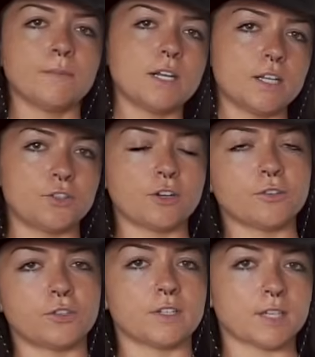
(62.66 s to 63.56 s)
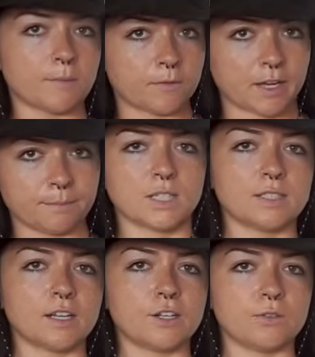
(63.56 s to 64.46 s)
I'm going to introduce you to some of them
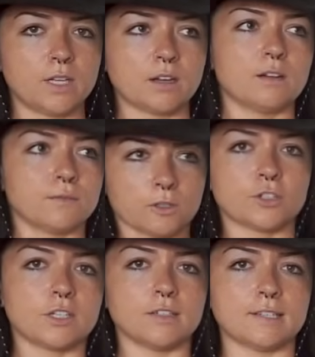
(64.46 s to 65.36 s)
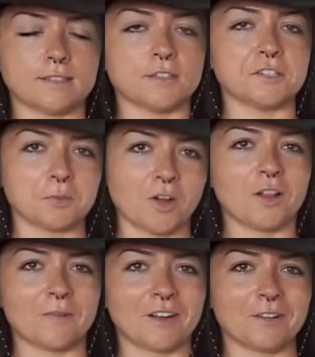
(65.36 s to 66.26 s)
and tell you the unfortunately still small
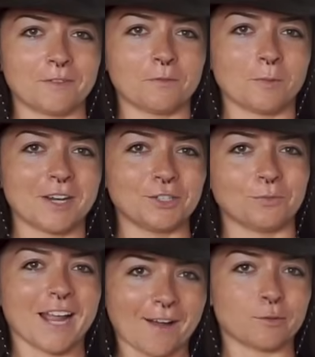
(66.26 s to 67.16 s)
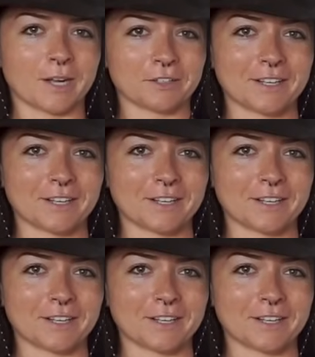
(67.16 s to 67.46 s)
amount of information we have about